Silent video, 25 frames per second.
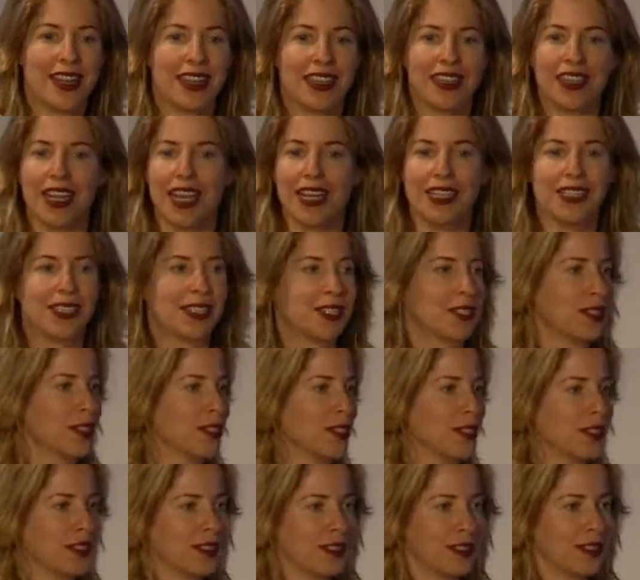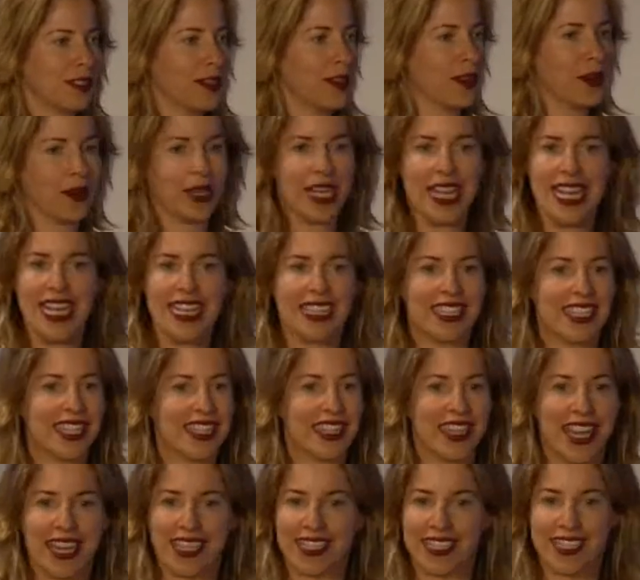license, you know, an easy
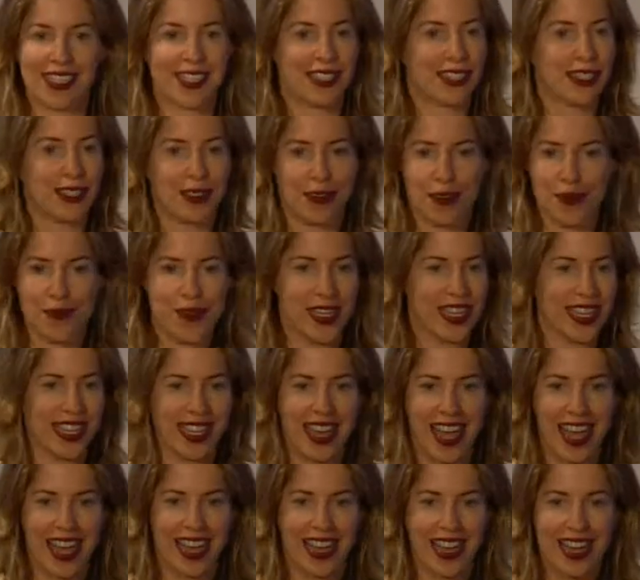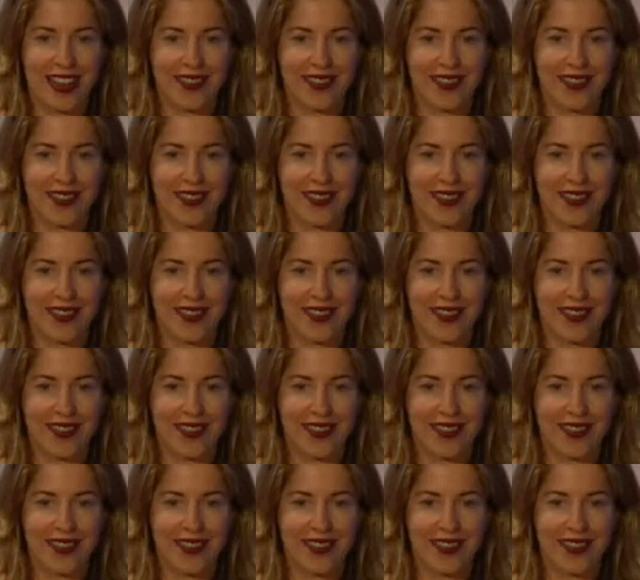license for me to get.